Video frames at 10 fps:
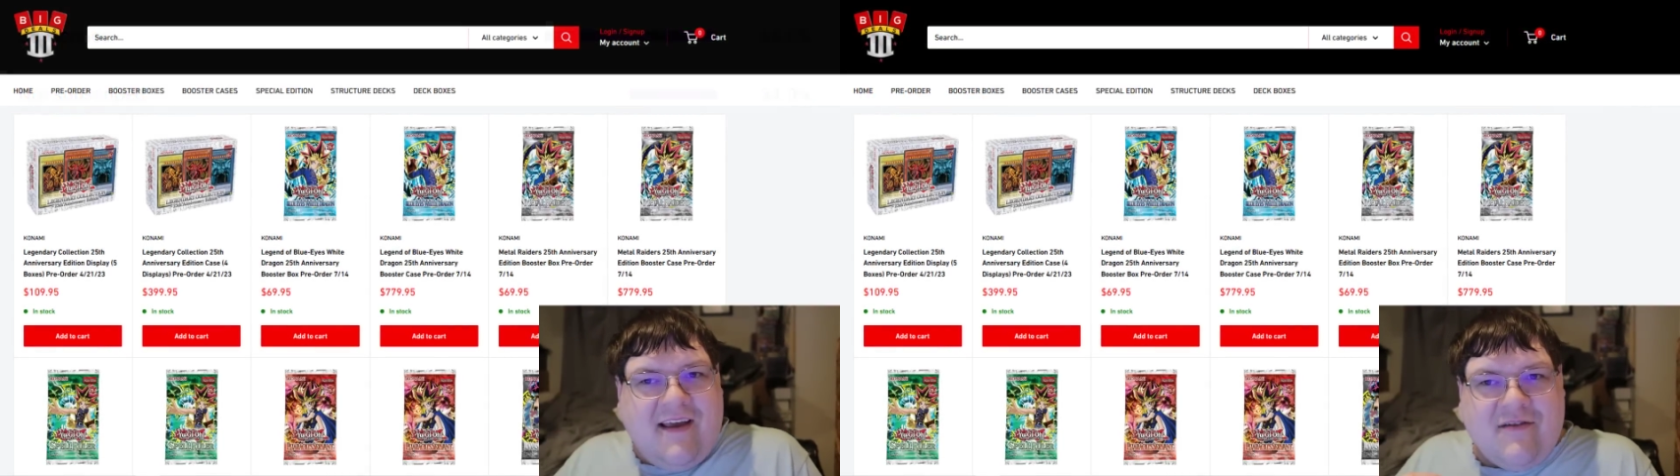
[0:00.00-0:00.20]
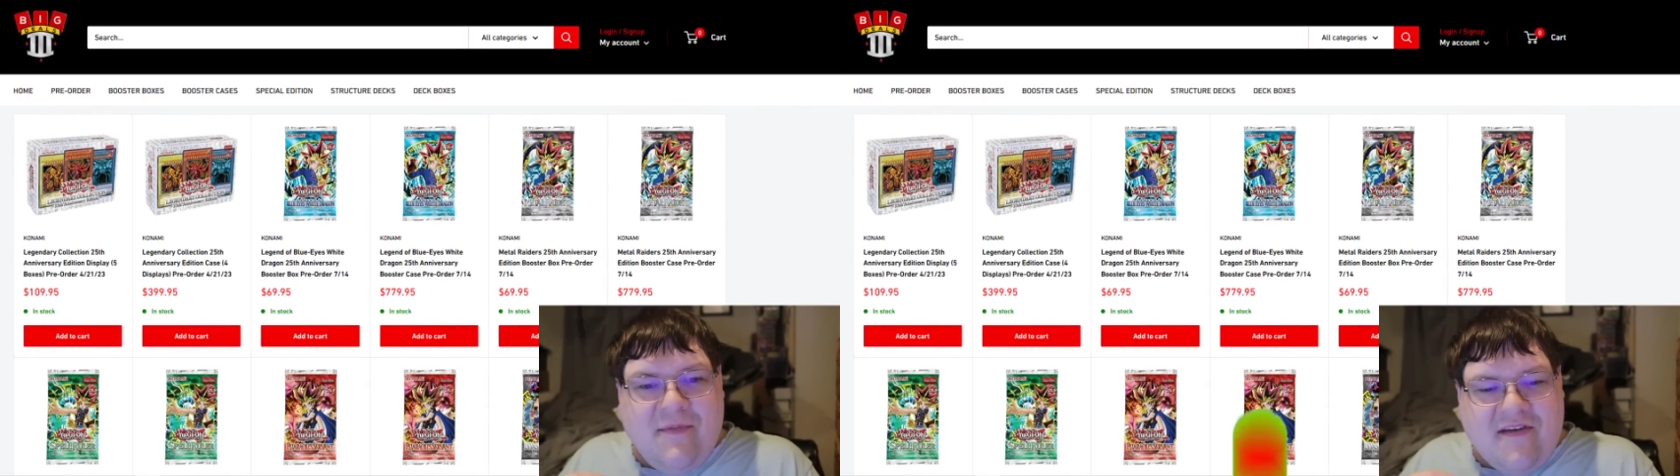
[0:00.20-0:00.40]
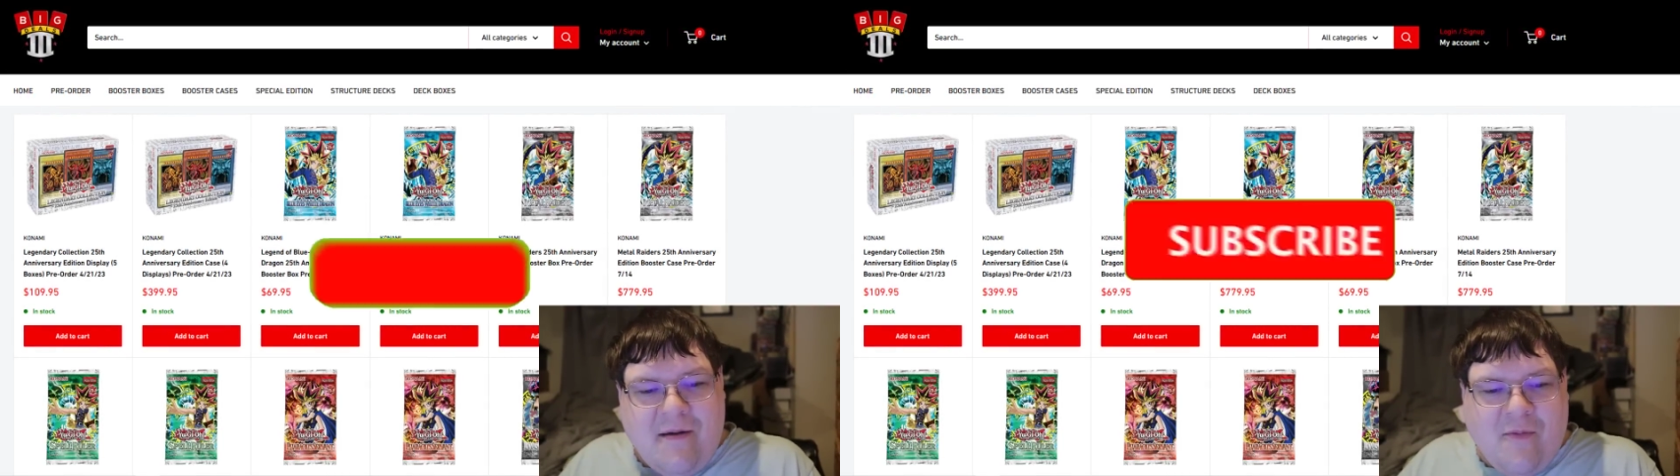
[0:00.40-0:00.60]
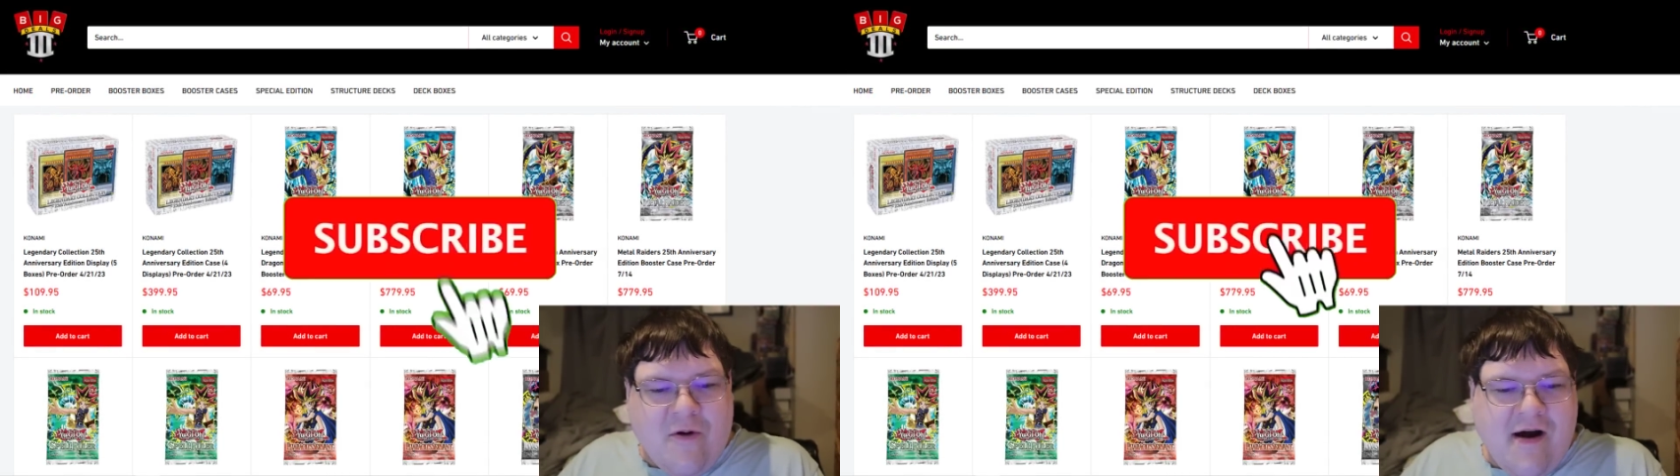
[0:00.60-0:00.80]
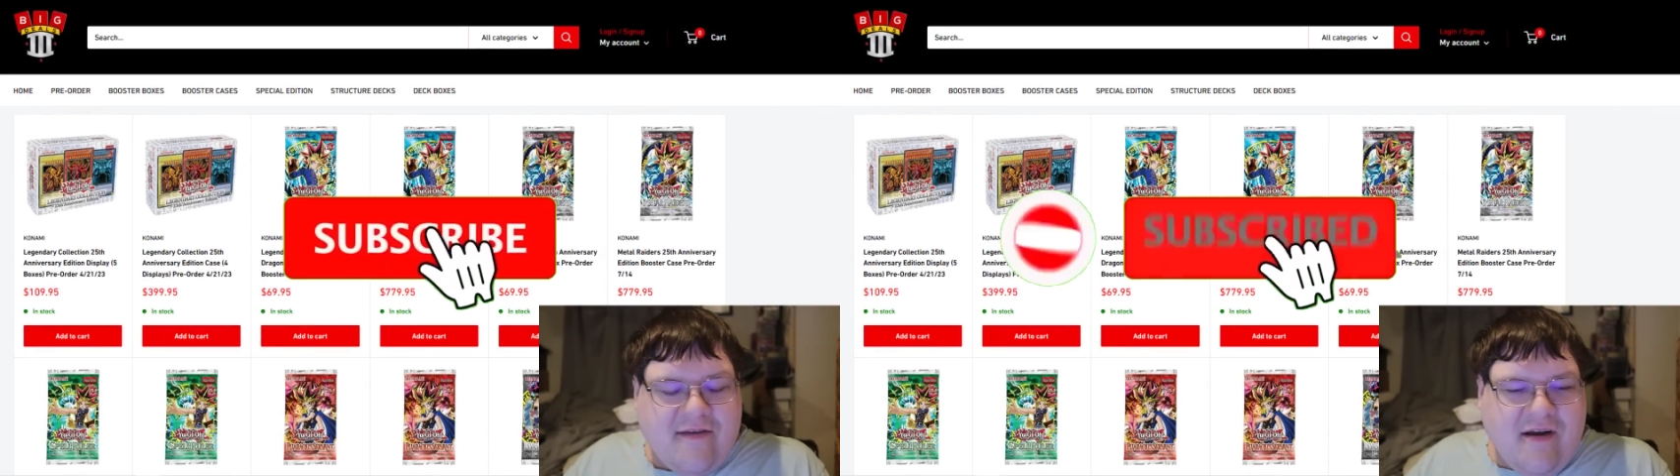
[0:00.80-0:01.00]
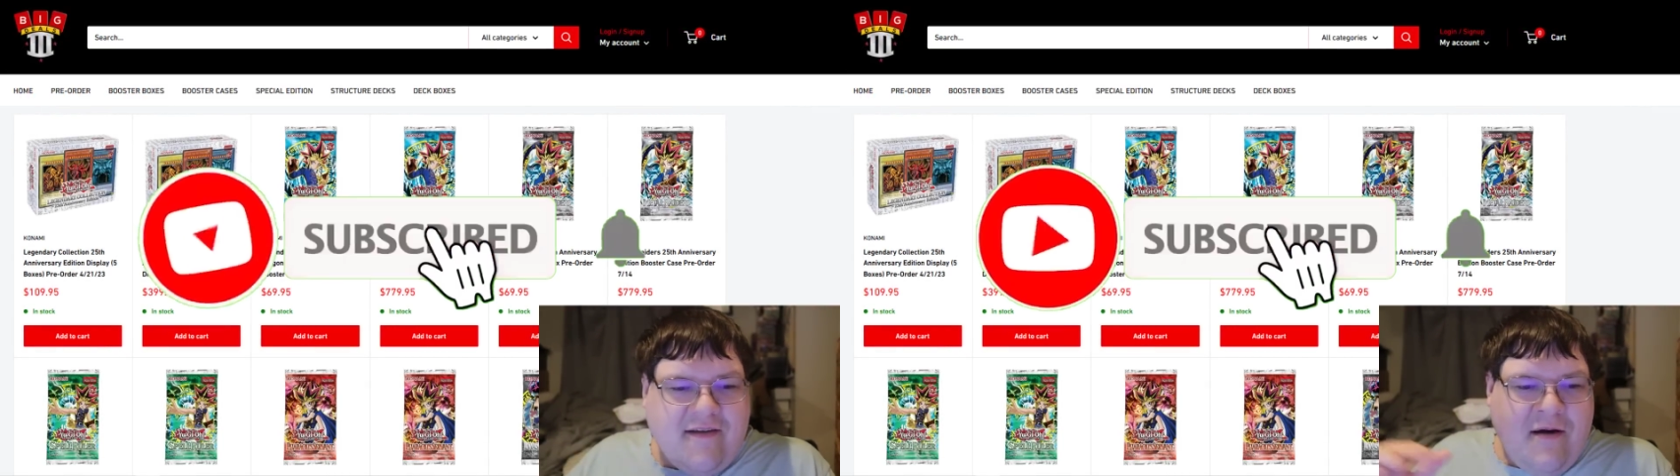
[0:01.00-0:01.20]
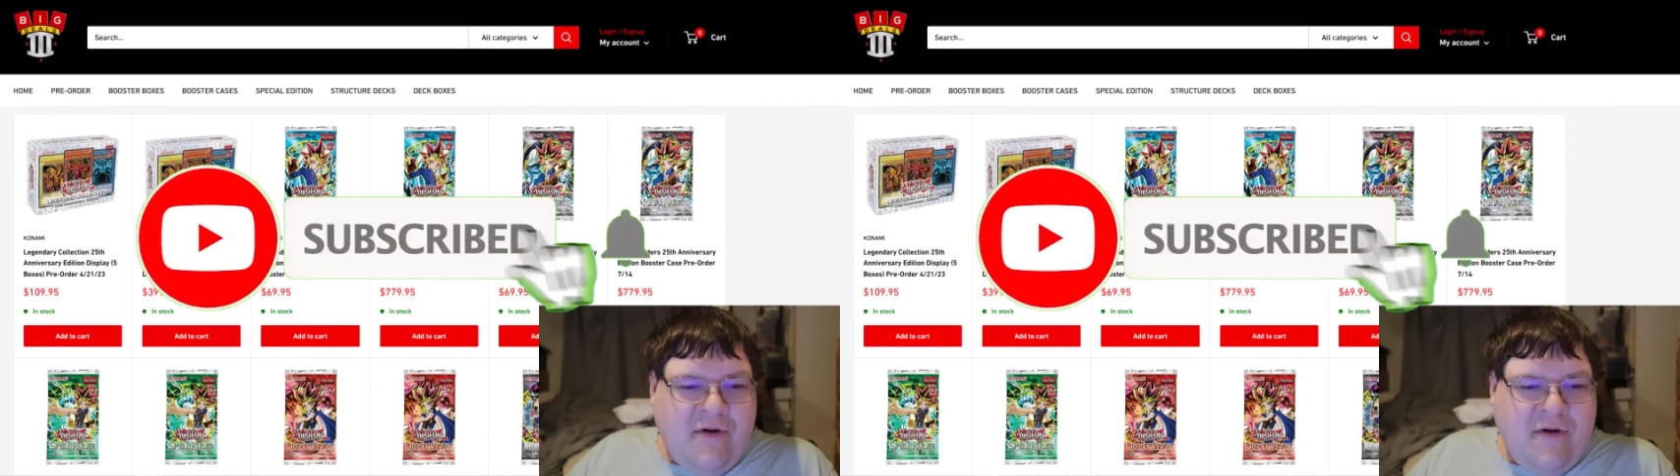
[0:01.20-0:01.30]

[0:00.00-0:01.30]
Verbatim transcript: you guys don't miss out on more awesome content.